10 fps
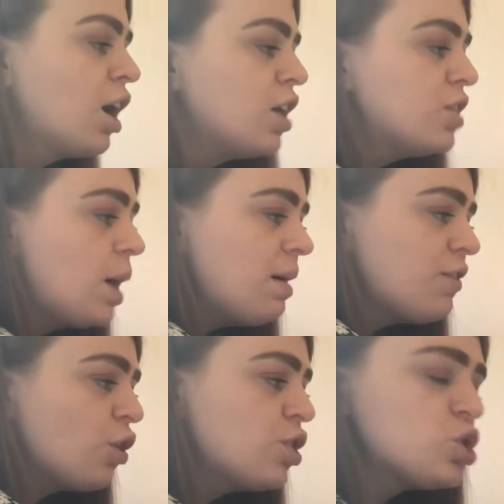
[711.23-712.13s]
Now I've
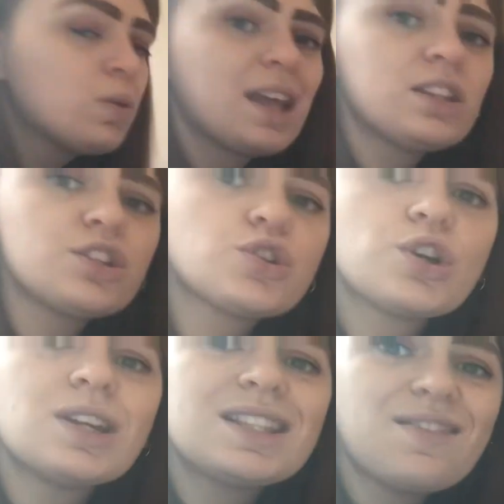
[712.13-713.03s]
got
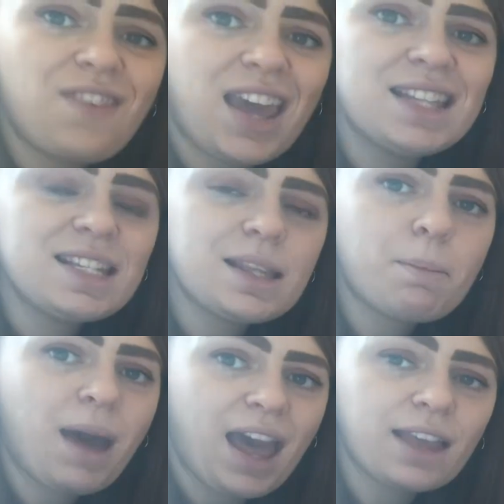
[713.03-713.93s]
22 divided
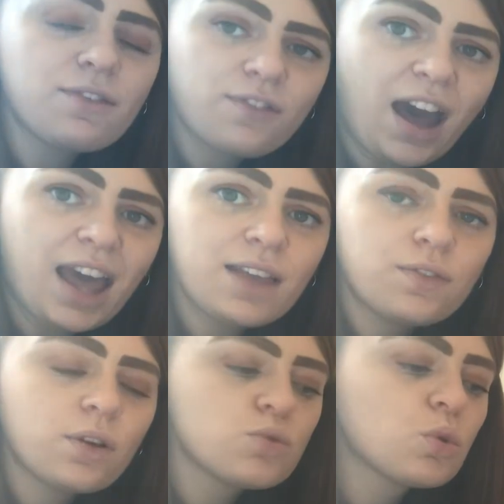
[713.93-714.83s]
by 5,
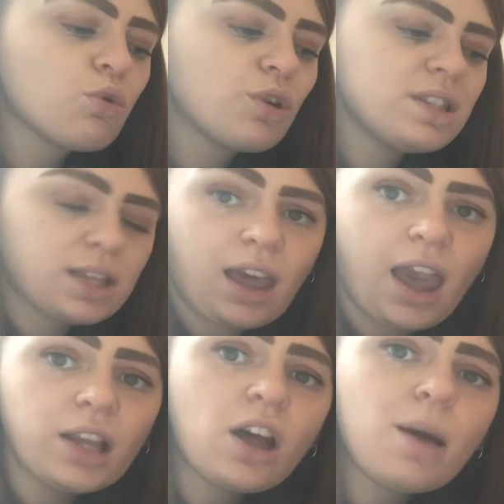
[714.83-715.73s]
so I'm going to
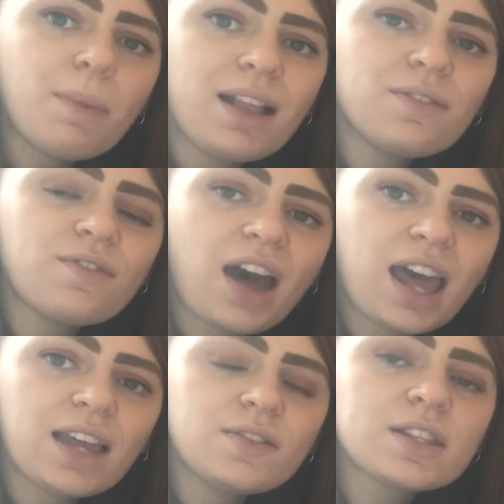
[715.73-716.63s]
count up in 5s